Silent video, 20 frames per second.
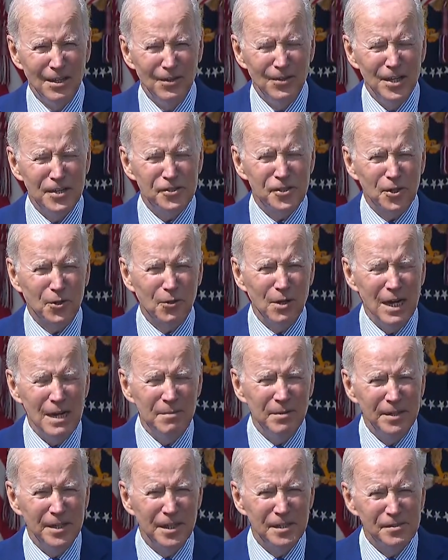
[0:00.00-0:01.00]
This
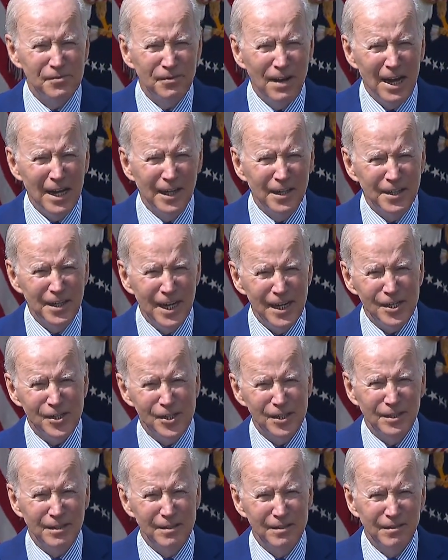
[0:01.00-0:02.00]
agreement is
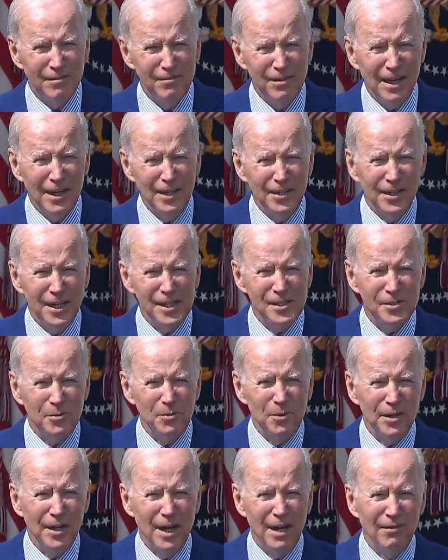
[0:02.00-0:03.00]
validation of
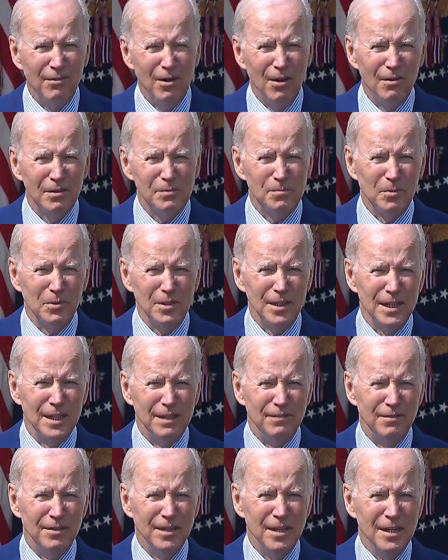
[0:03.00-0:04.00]
what I've always
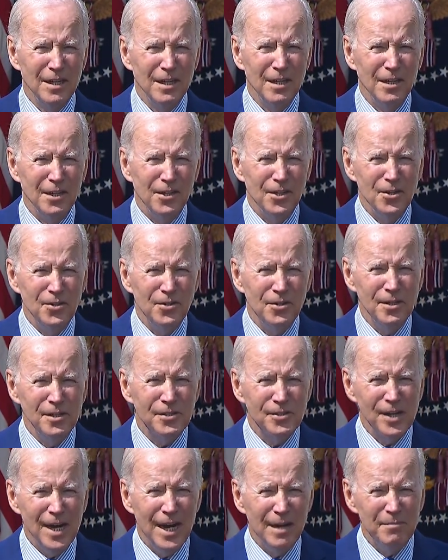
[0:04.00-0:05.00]
believed.
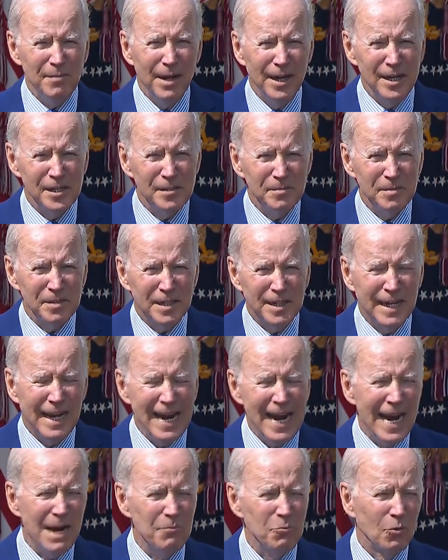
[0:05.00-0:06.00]
Unions and management
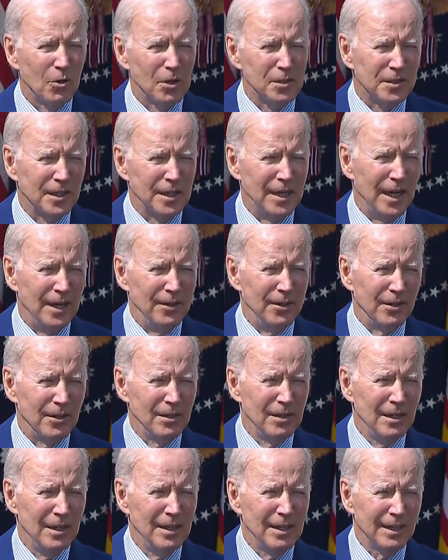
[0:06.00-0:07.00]
can work together
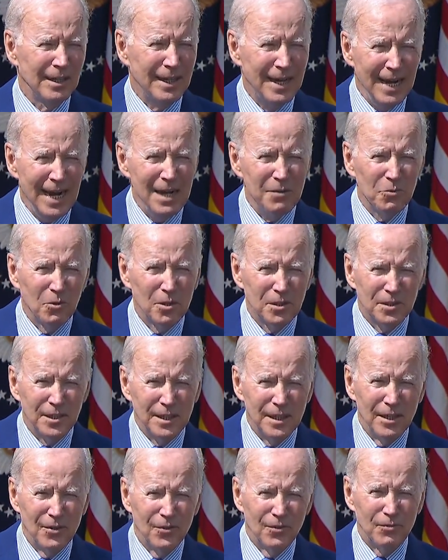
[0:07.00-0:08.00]

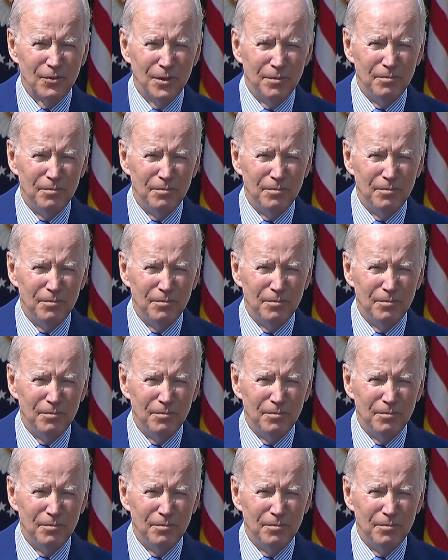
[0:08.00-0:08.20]
for